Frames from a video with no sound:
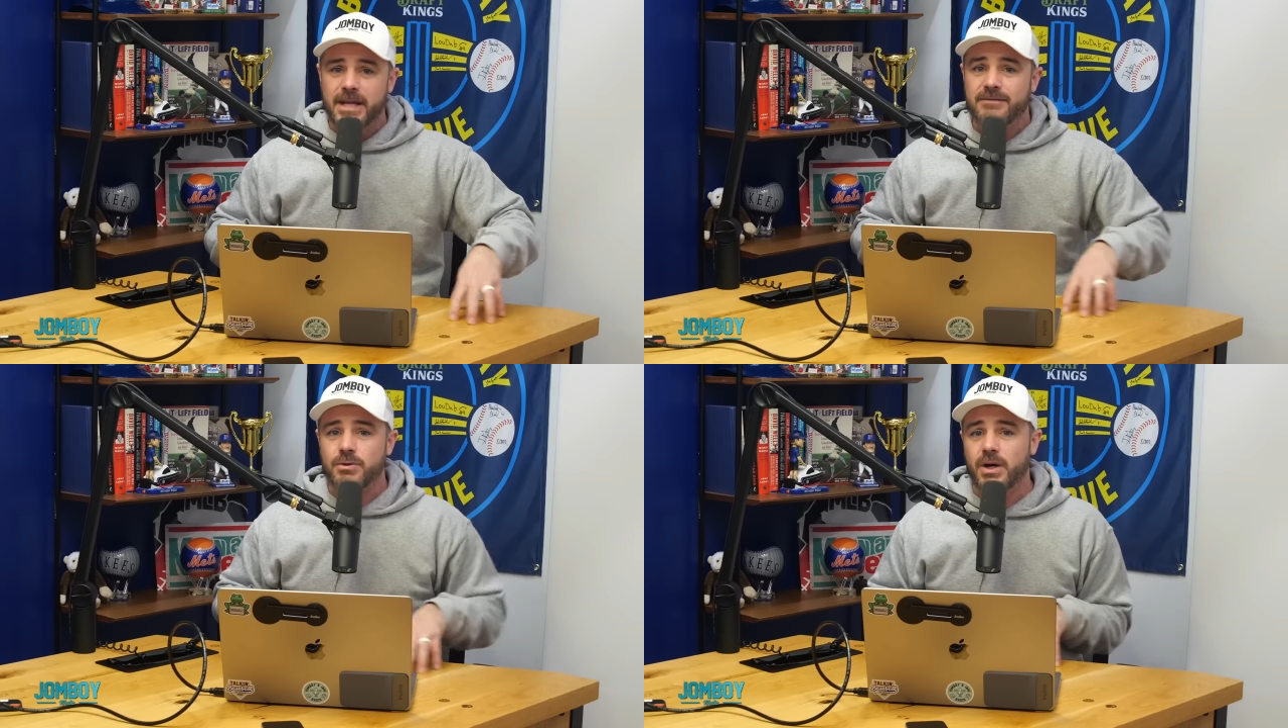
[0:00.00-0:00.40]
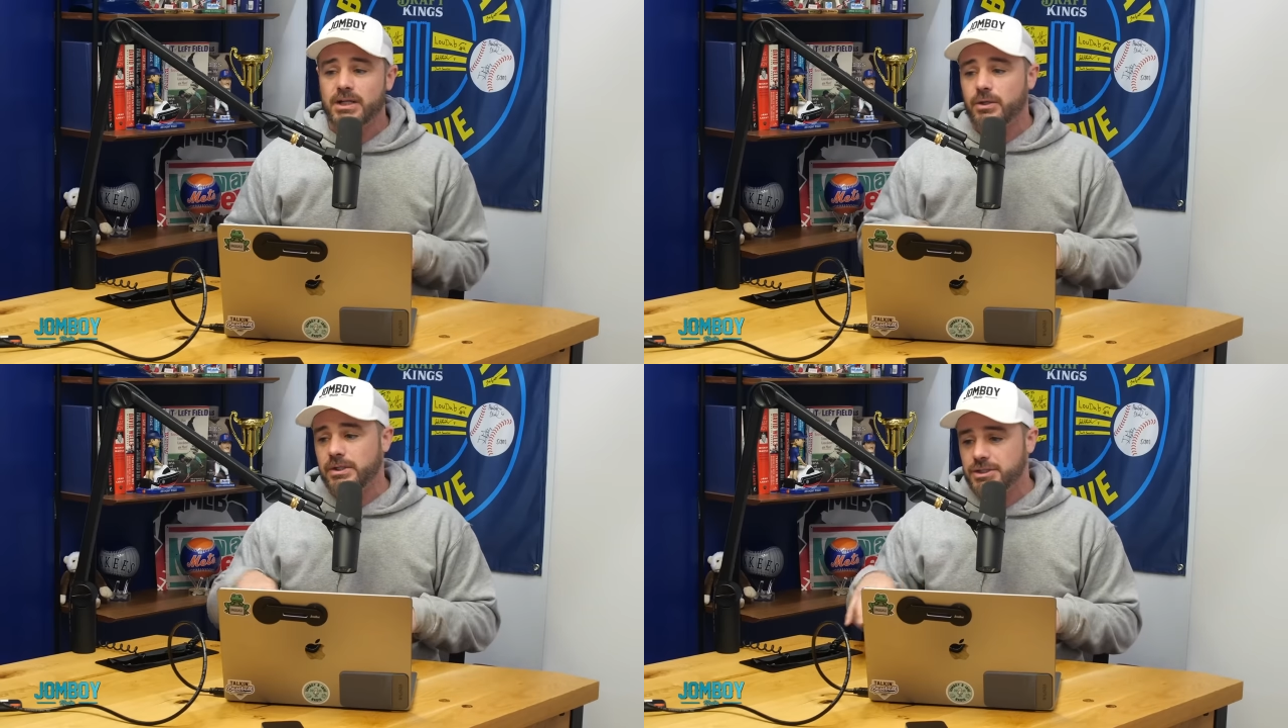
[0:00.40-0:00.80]
If you
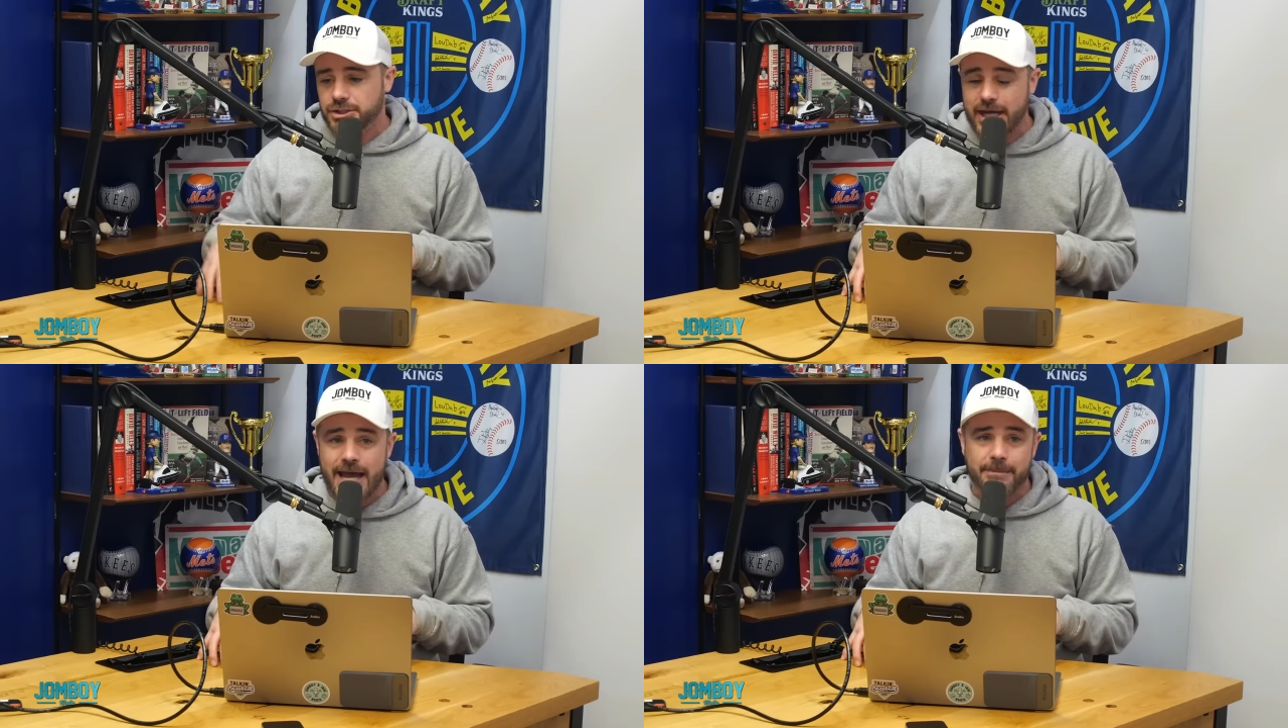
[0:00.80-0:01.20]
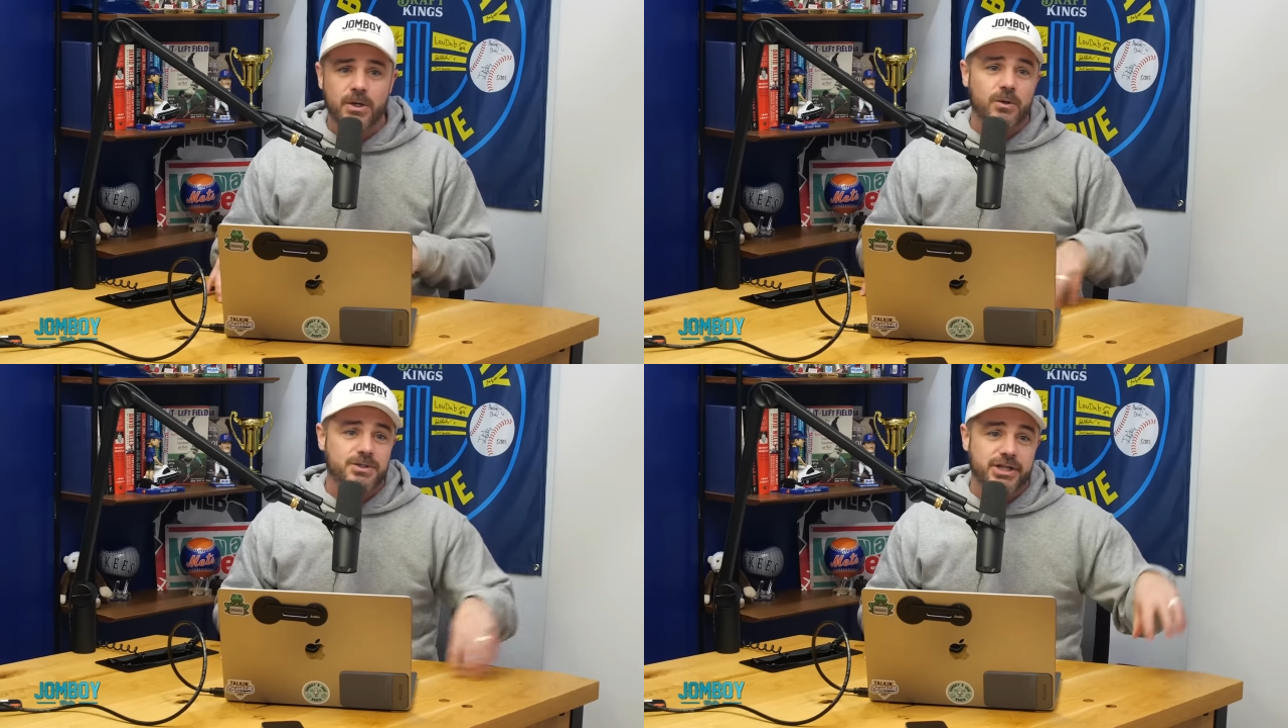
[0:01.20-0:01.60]
want to go to the
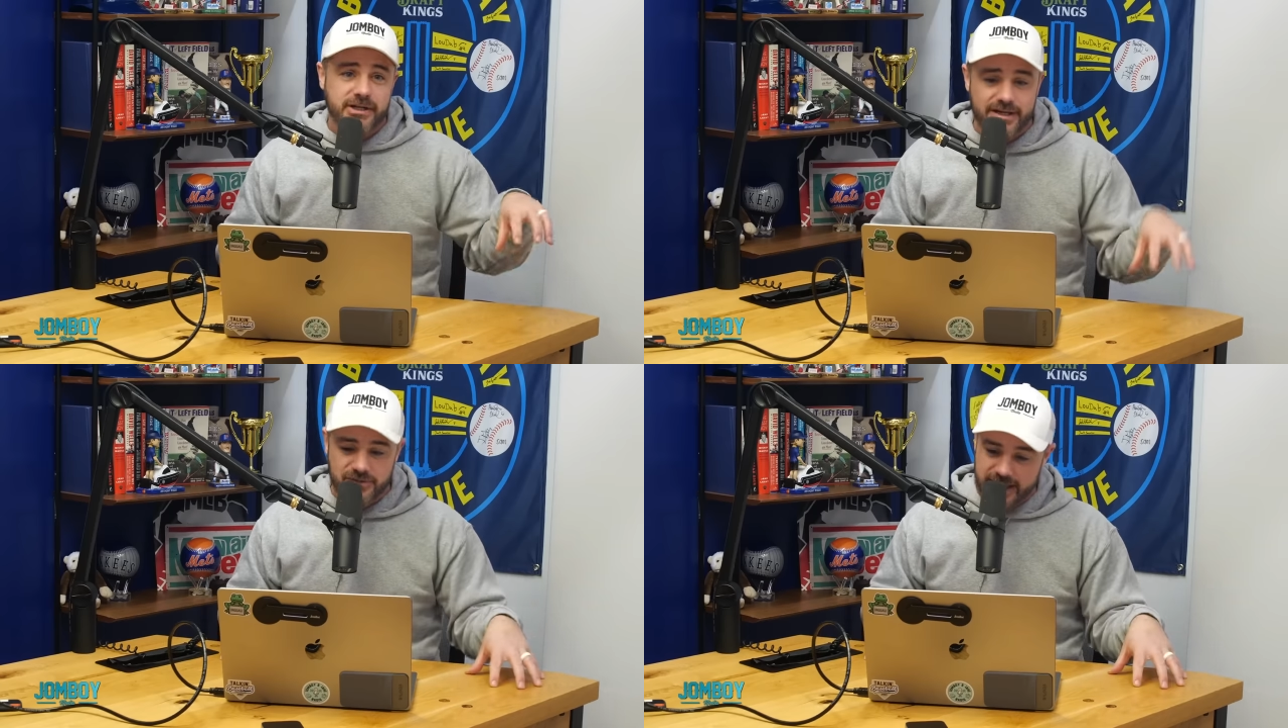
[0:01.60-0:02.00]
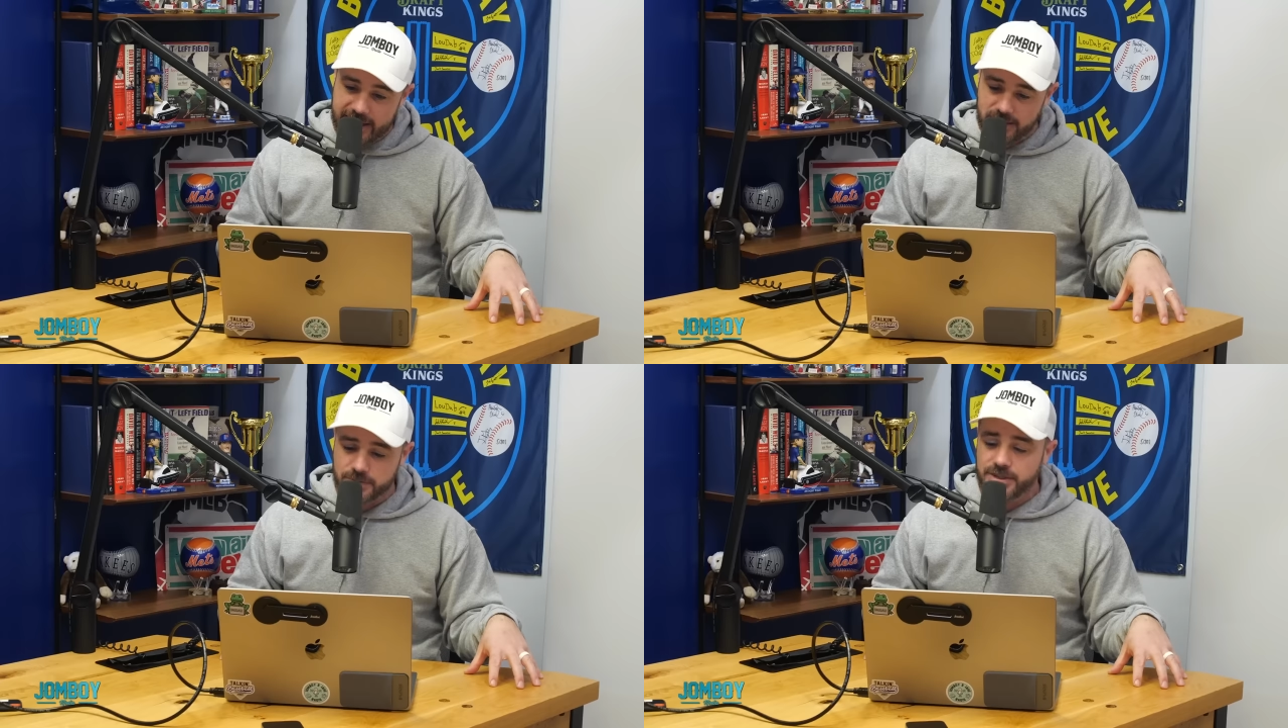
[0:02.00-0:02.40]
shop or check out everything
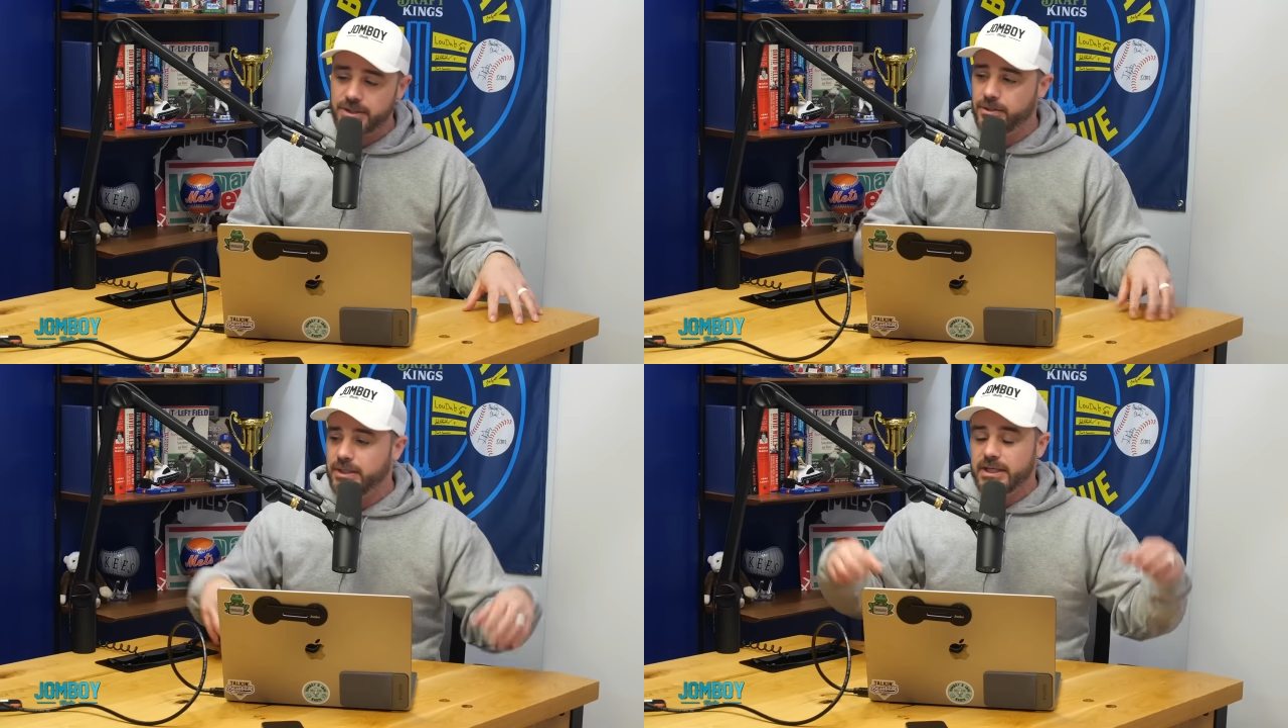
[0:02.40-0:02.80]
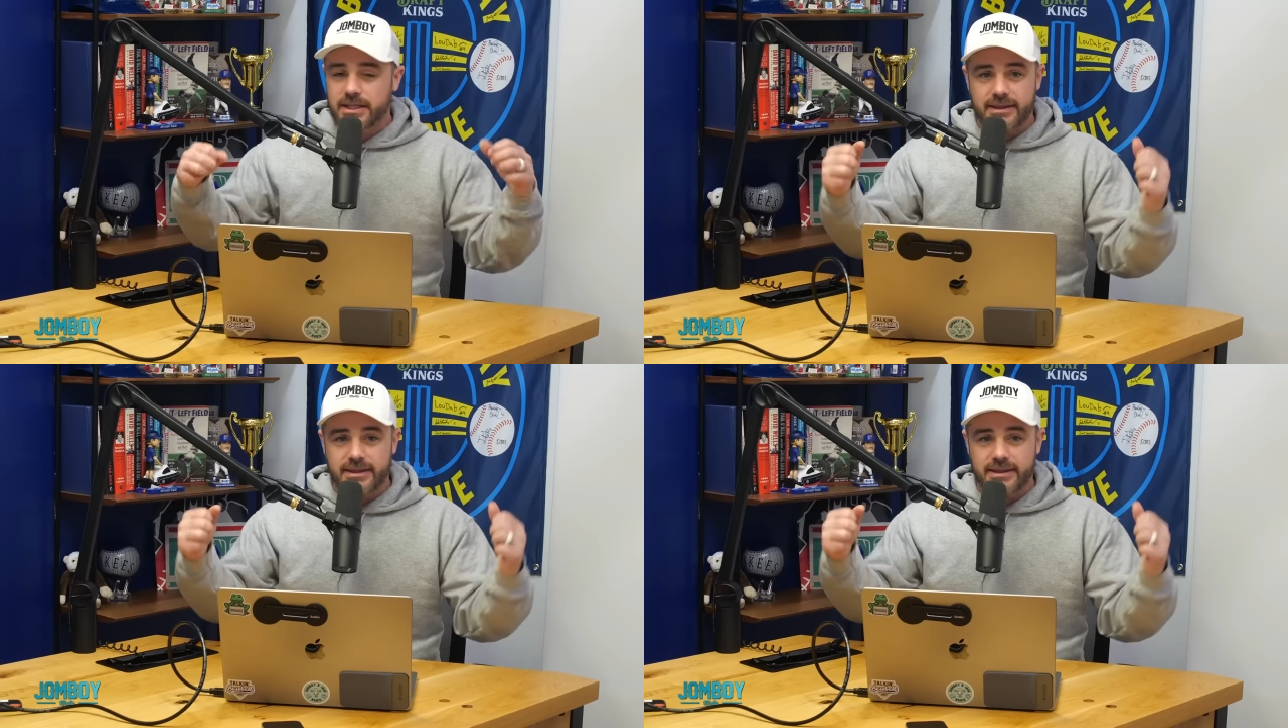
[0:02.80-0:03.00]
else we do,